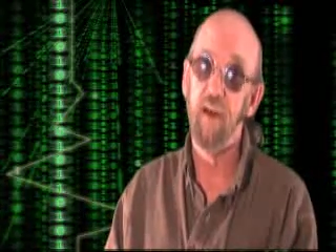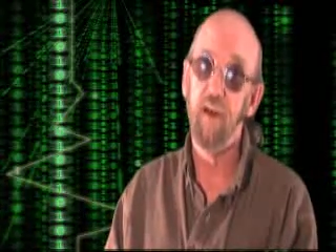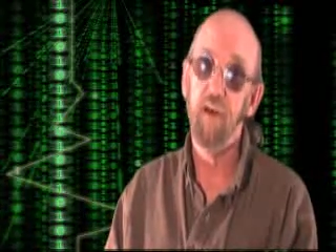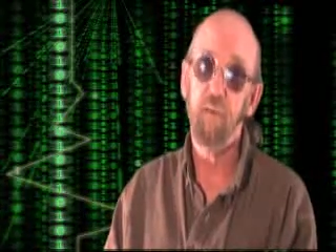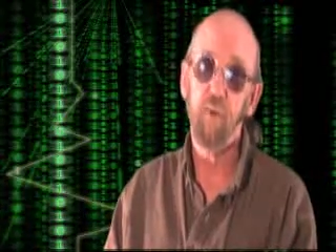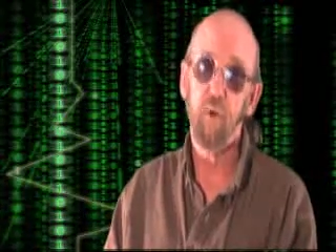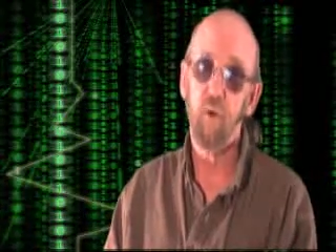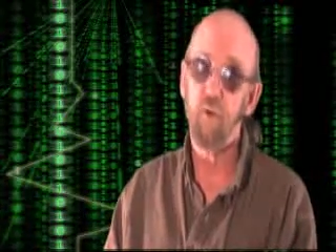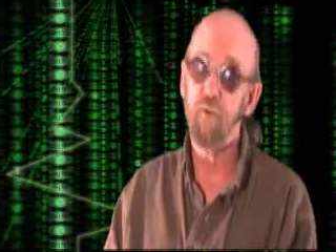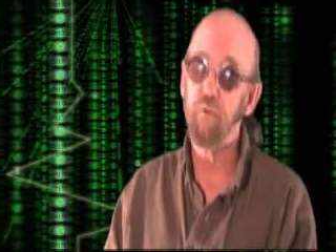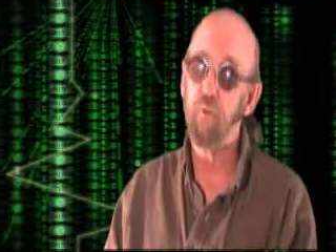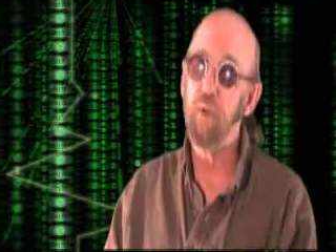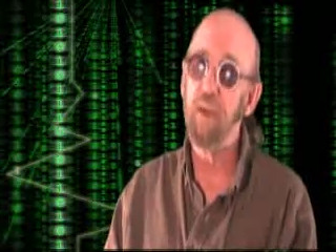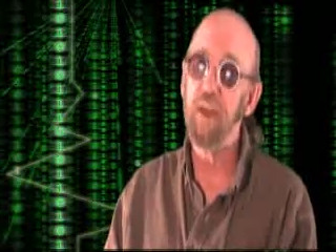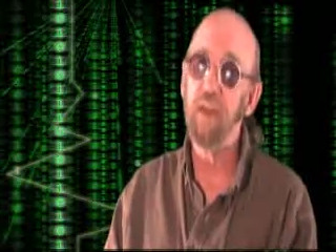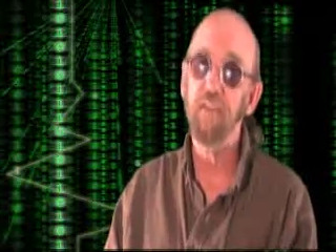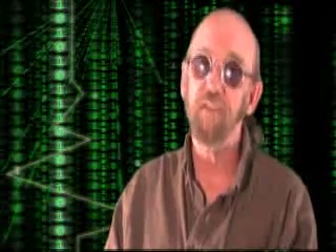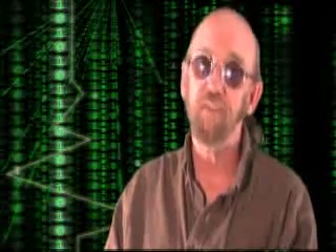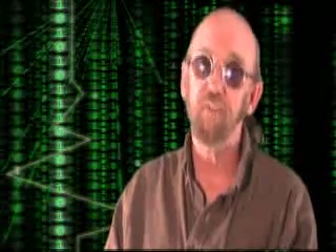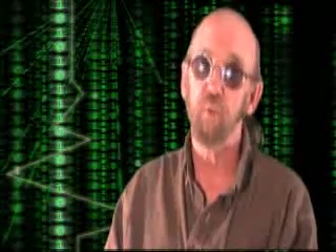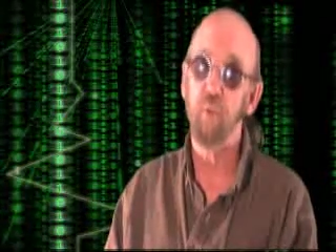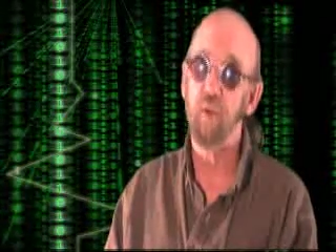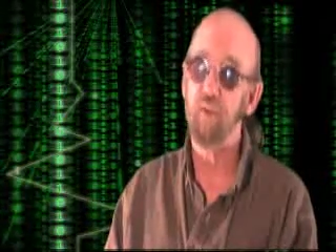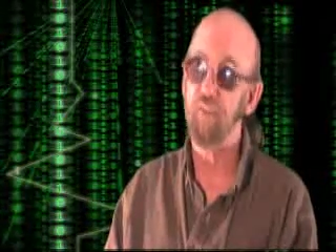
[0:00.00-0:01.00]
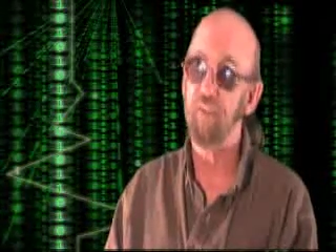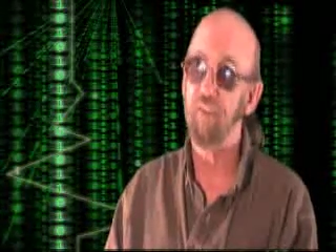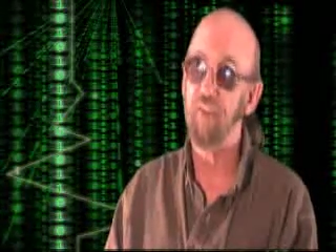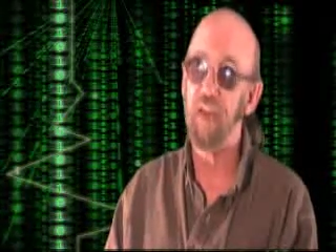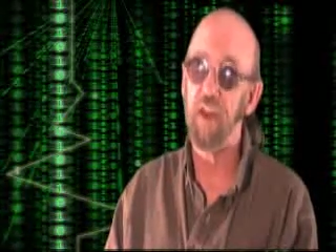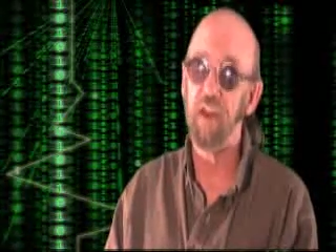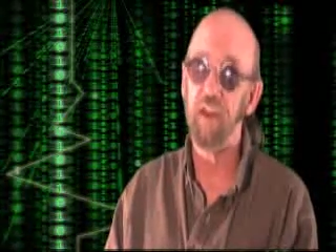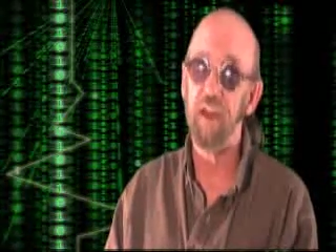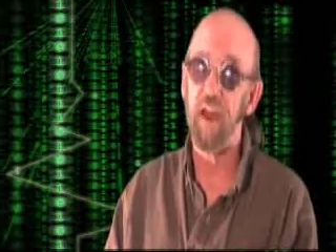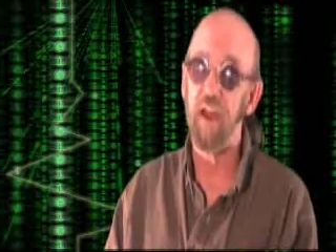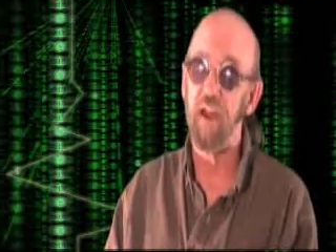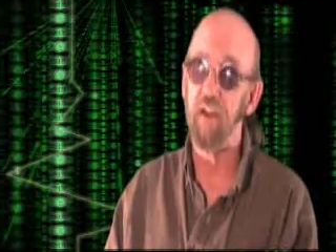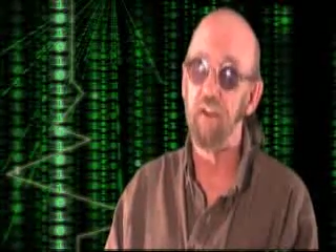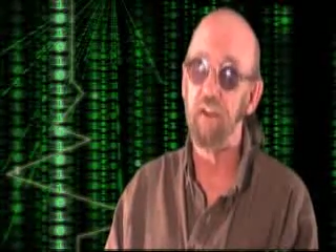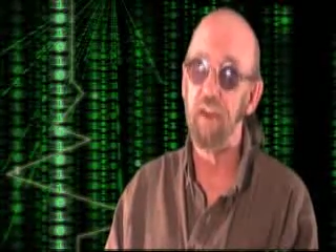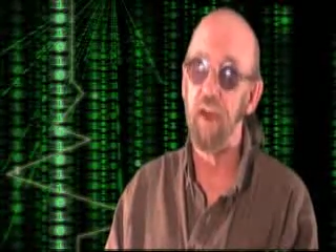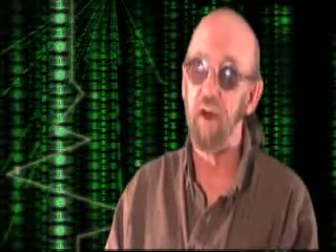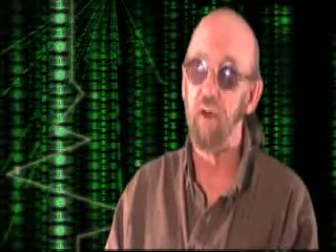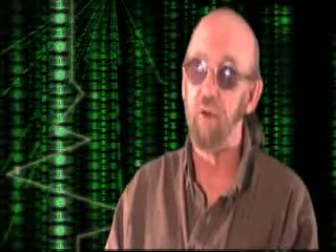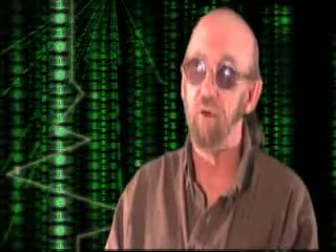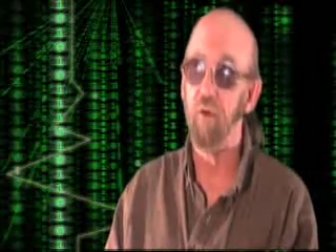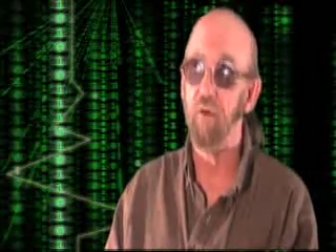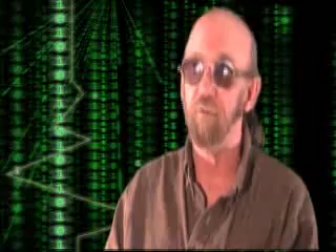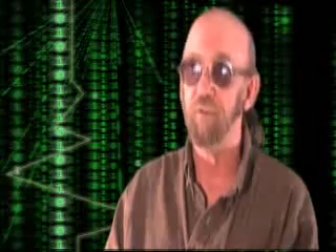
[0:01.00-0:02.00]
Of course, we didn't switch the entire
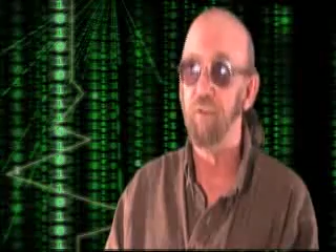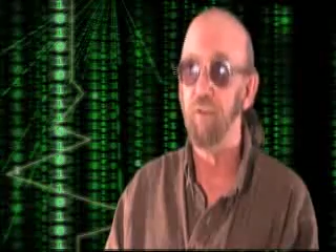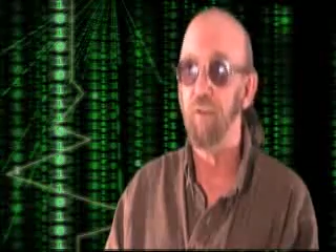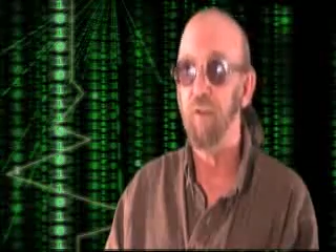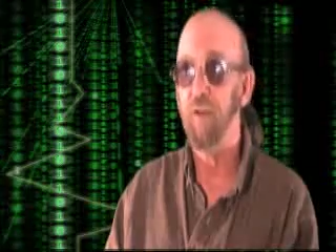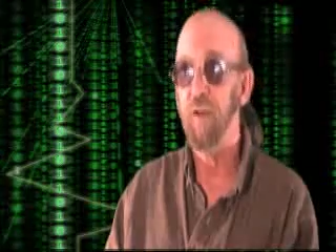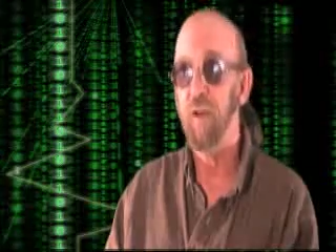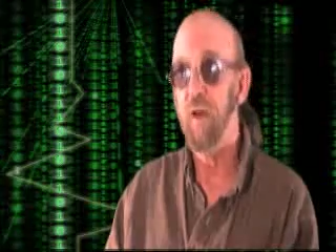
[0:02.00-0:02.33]
town over,